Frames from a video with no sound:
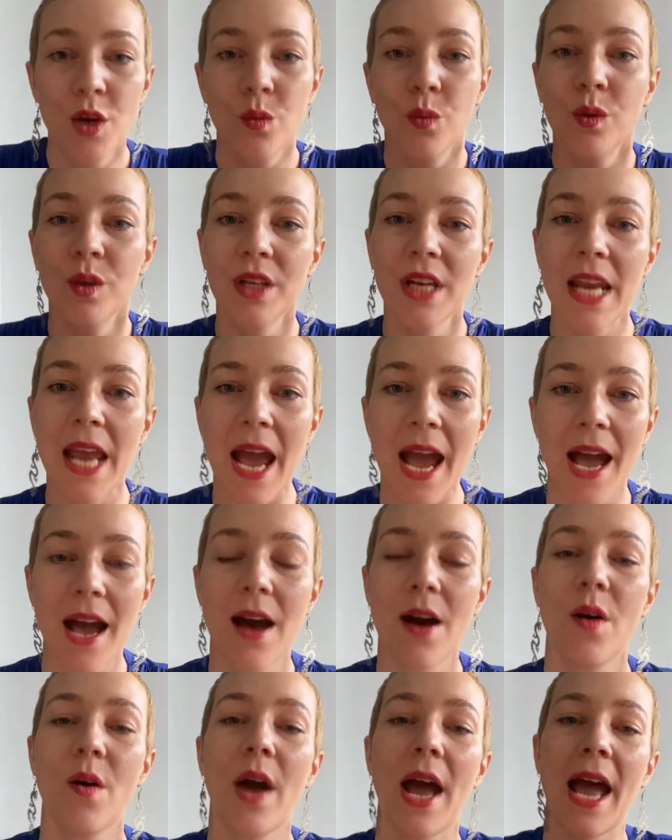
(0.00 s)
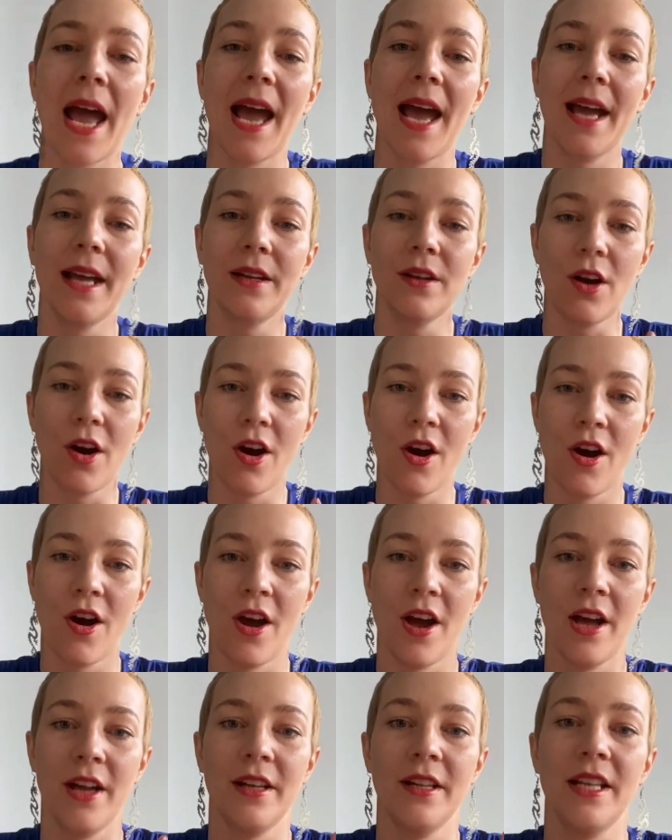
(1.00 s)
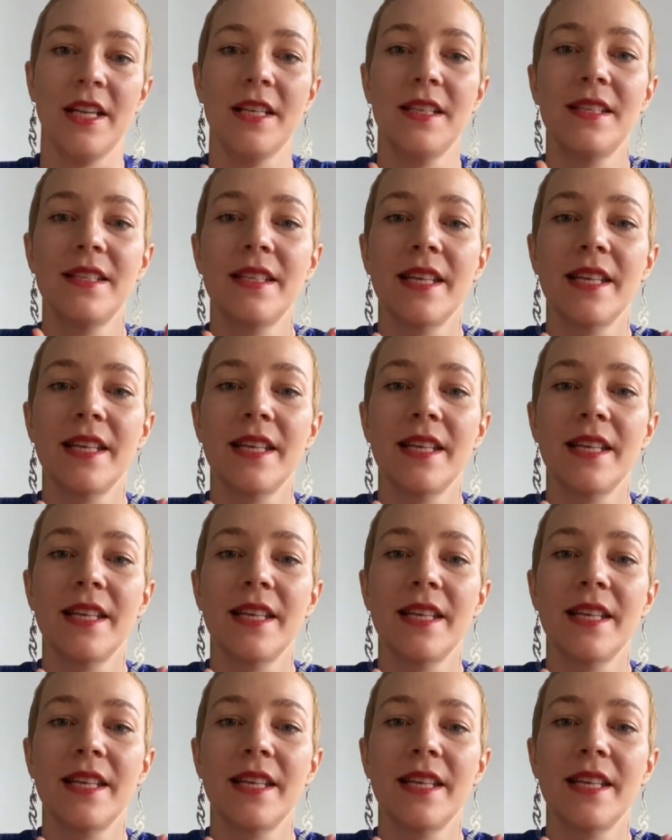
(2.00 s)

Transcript: Well, now add on this